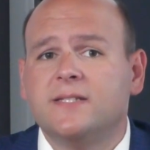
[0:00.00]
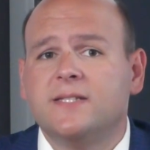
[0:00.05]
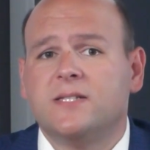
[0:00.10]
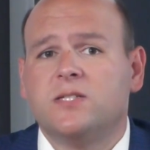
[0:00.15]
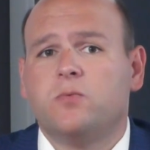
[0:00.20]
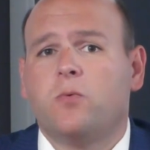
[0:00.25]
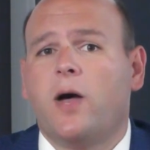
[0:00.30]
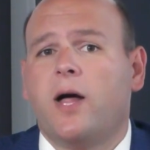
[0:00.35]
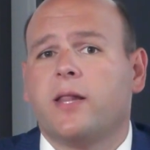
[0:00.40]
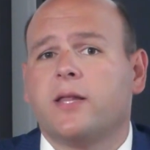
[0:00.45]

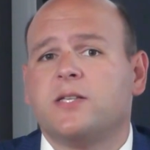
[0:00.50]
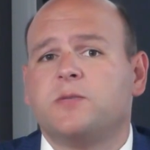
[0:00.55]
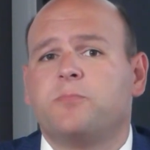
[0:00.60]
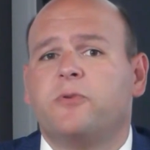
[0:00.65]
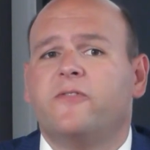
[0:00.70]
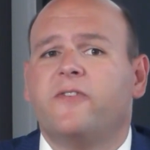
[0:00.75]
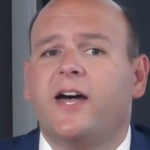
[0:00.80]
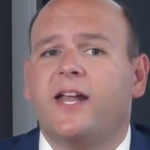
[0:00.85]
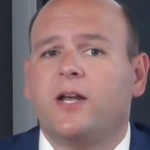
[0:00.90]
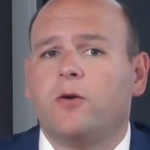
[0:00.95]
as well as
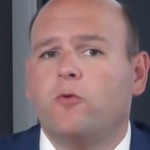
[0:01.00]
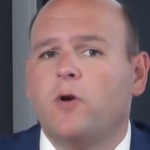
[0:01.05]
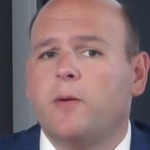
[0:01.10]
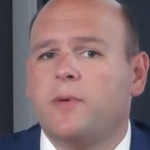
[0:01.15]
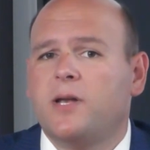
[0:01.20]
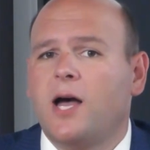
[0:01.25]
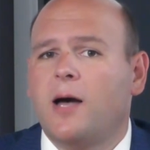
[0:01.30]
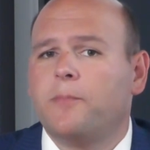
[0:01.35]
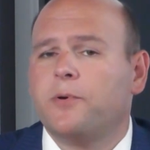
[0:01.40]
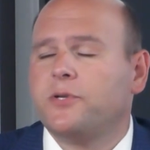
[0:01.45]
providing
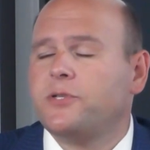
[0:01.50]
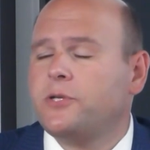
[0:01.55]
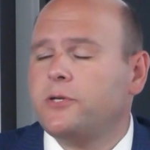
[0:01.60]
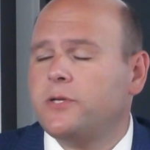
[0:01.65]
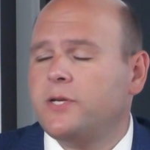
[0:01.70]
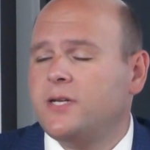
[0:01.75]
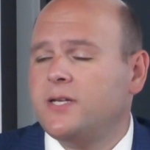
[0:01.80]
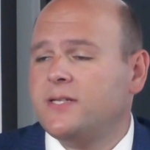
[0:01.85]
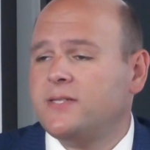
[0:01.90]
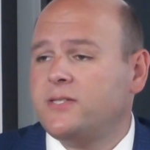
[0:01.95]
women
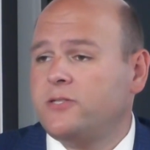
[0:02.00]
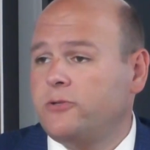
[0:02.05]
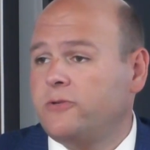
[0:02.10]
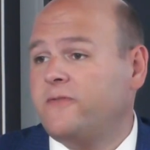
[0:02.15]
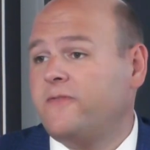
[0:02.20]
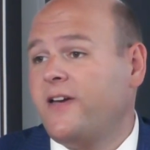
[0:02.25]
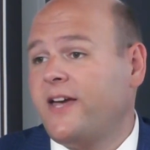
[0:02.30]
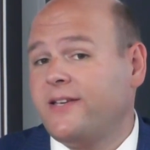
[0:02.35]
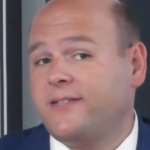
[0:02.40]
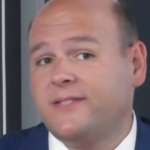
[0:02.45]
opportunities to
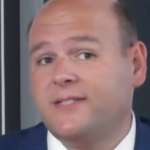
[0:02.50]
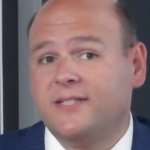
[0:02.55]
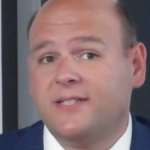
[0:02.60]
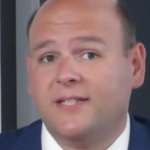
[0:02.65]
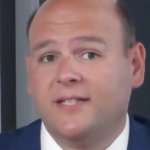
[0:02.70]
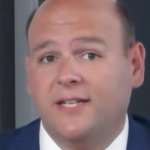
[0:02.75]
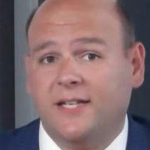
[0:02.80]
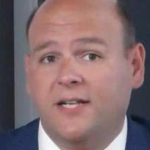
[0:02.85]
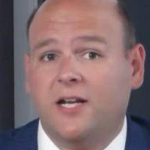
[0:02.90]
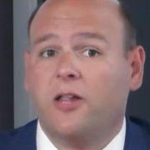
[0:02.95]
invest
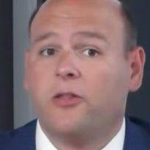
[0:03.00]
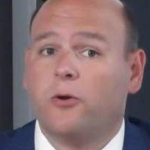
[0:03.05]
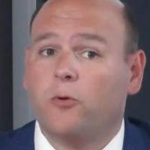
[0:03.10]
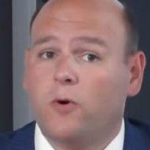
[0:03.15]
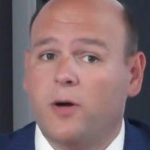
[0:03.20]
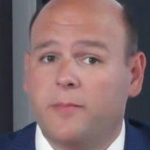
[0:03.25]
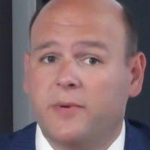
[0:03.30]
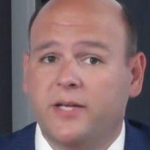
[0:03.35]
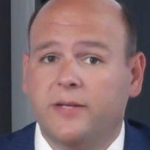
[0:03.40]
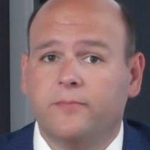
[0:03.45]
in other
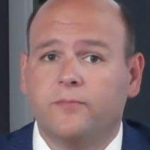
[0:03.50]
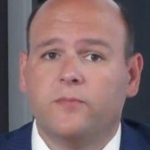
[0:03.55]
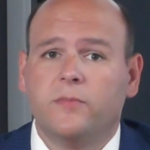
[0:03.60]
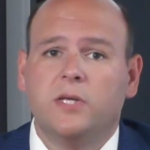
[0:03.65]
women.